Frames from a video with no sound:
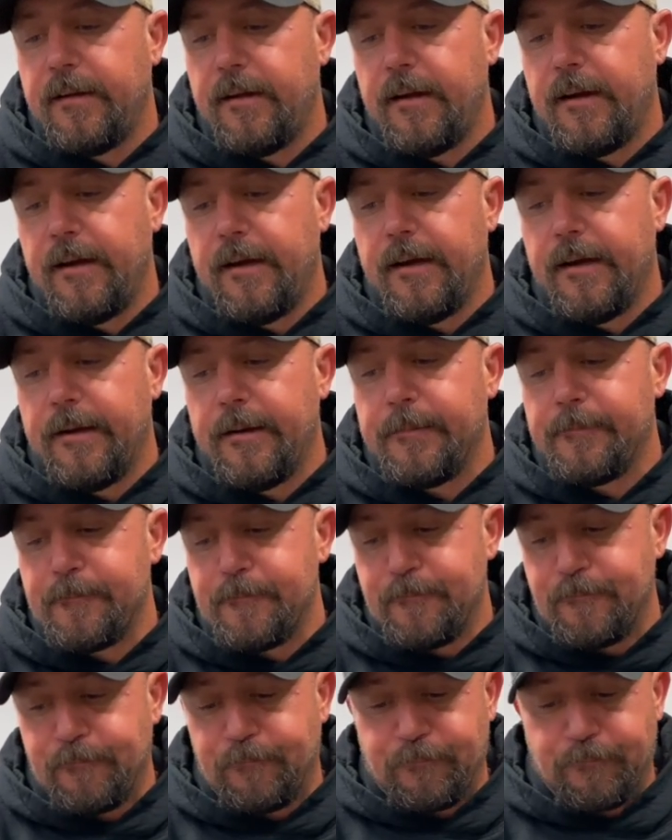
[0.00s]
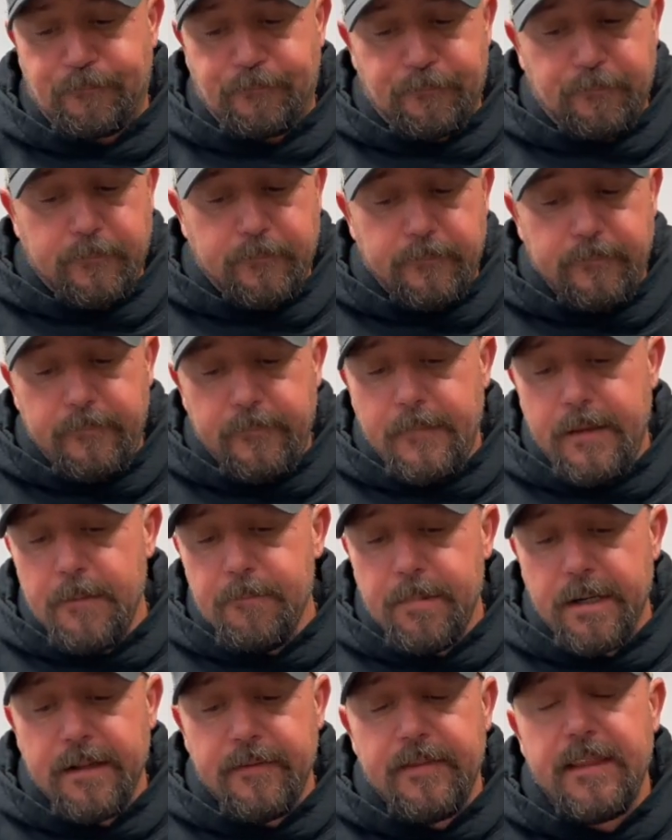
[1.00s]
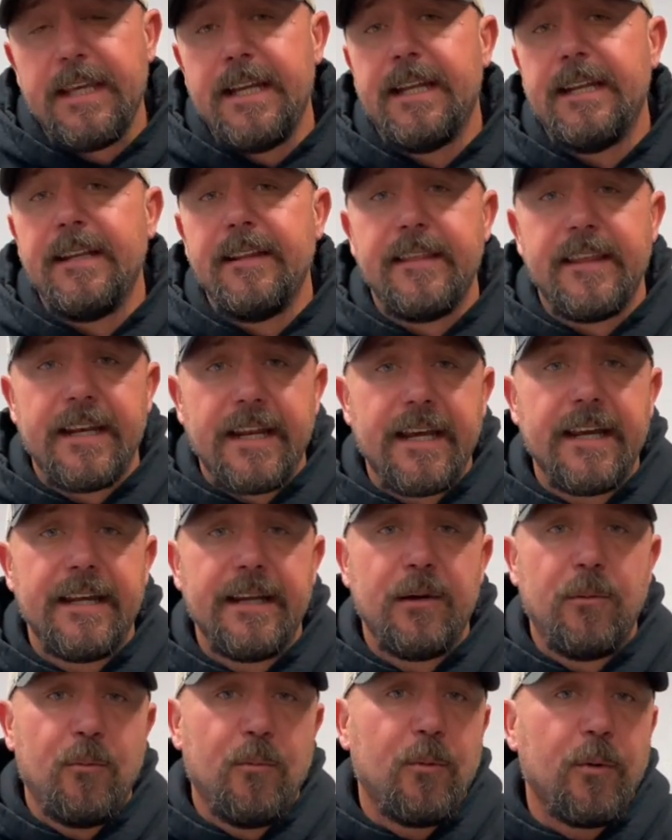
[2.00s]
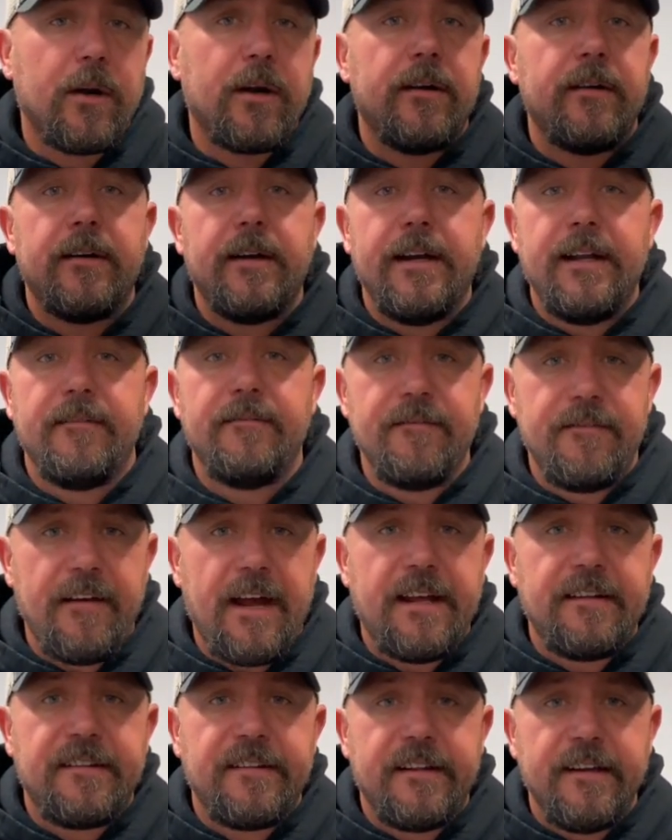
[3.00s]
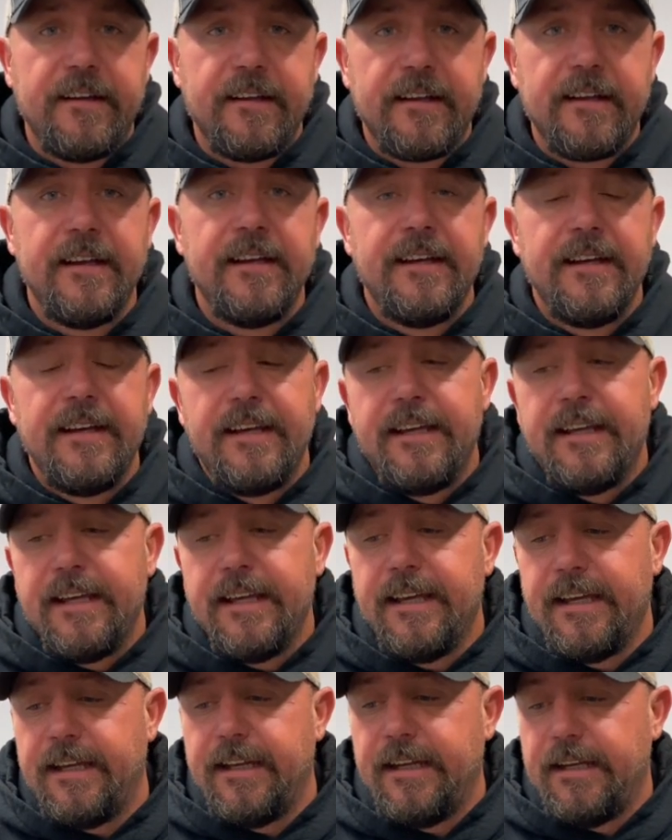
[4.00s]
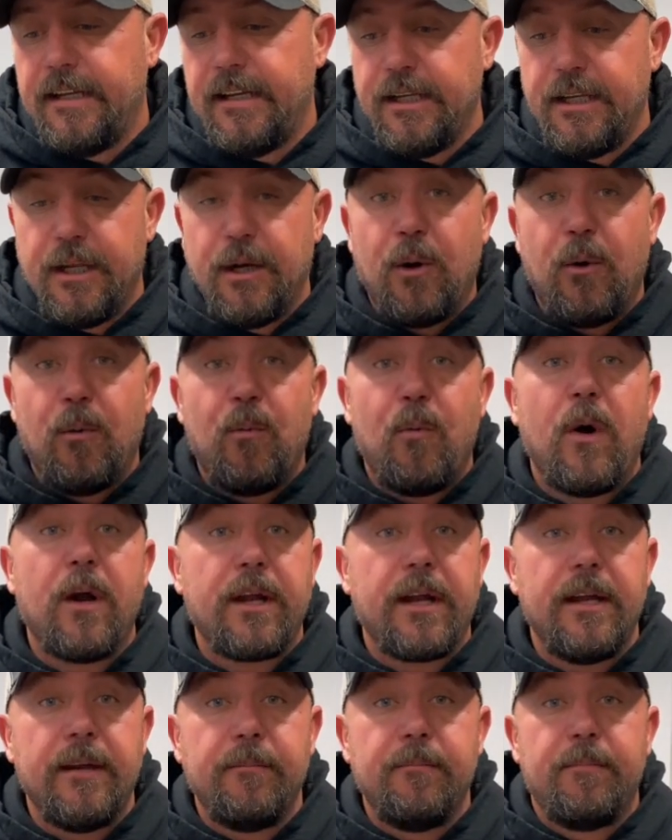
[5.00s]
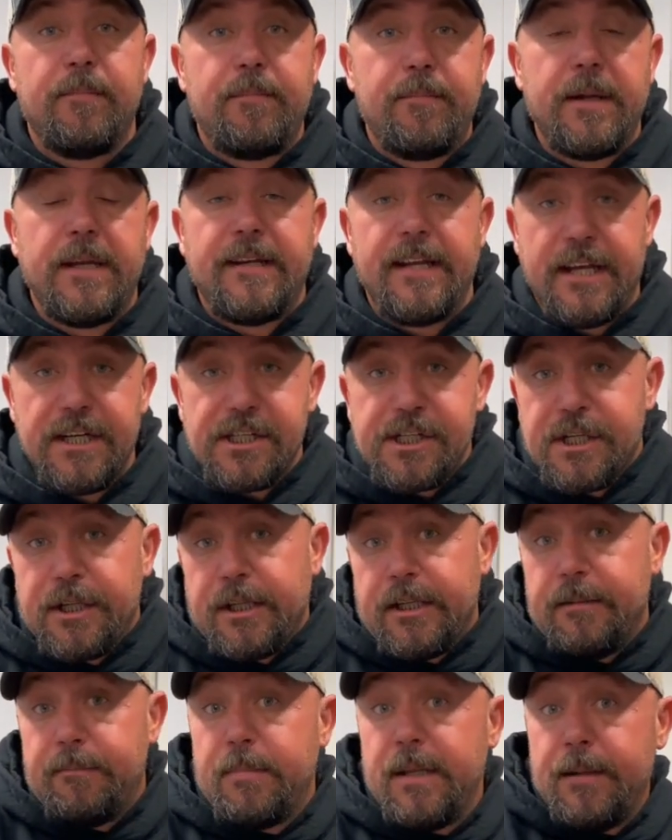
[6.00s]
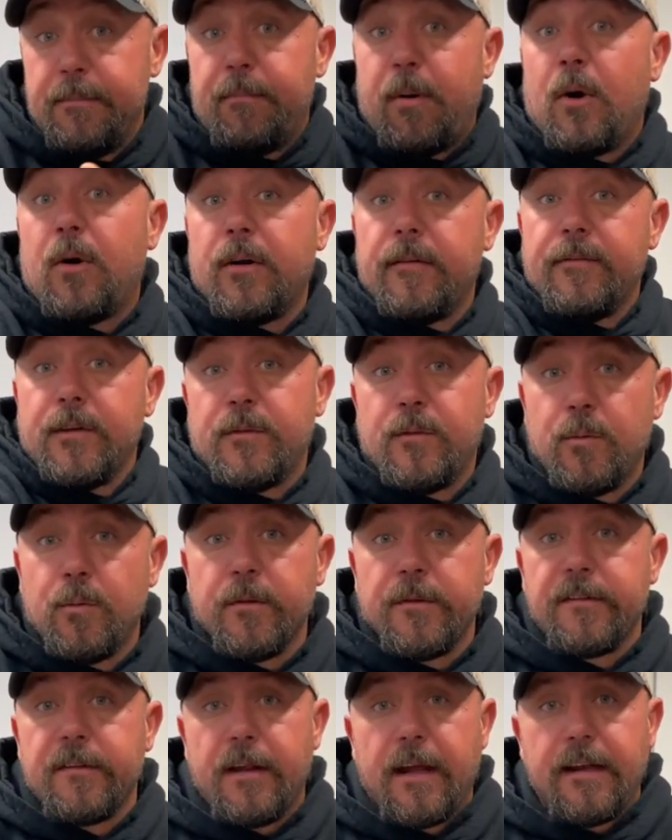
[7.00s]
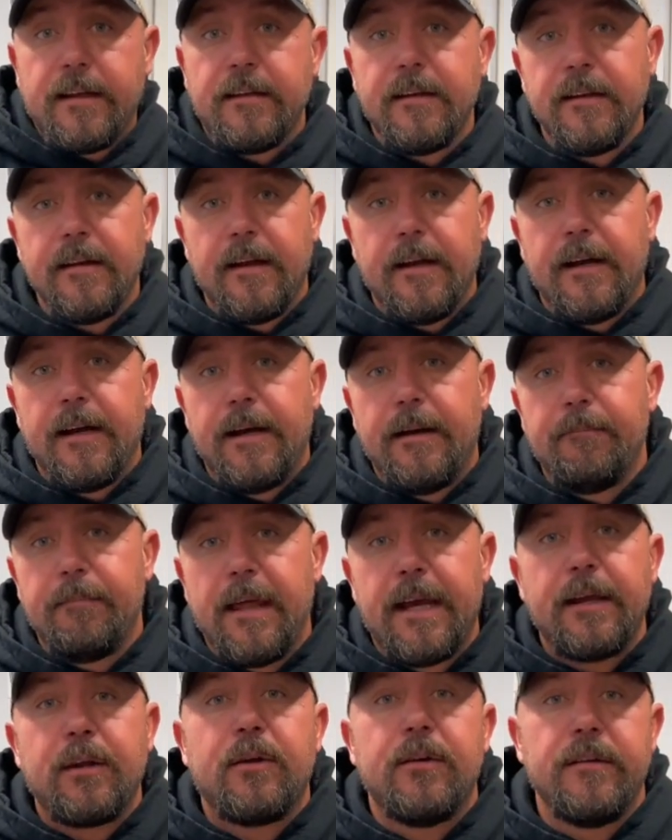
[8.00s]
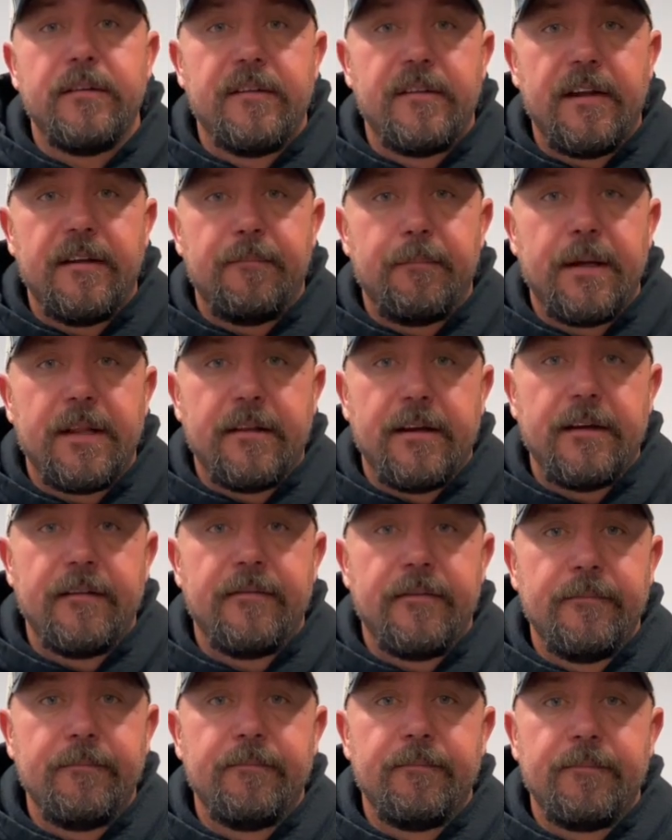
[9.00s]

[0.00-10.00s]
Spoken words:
But at the end of the day, we're investing in, what could potentially be part of a tool set that could save my life.